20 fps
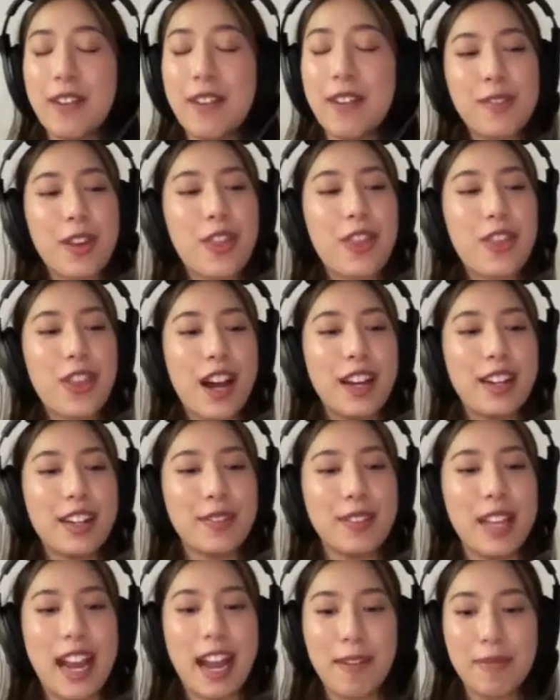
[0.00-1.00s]
even thought of,
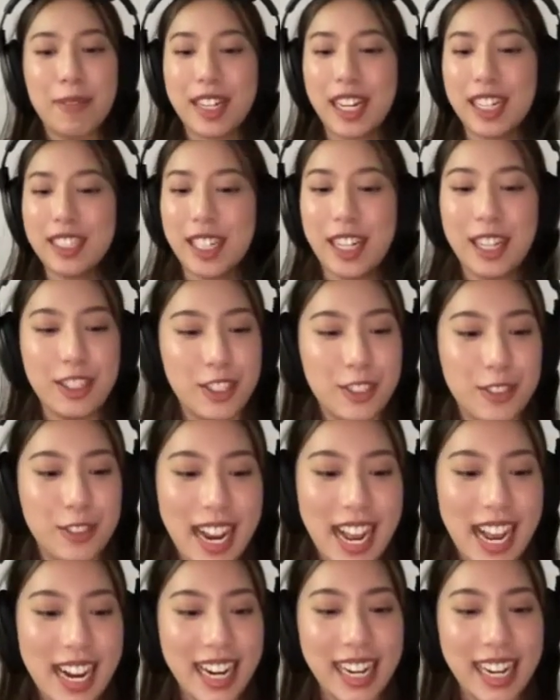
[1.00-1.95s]
that application can do that,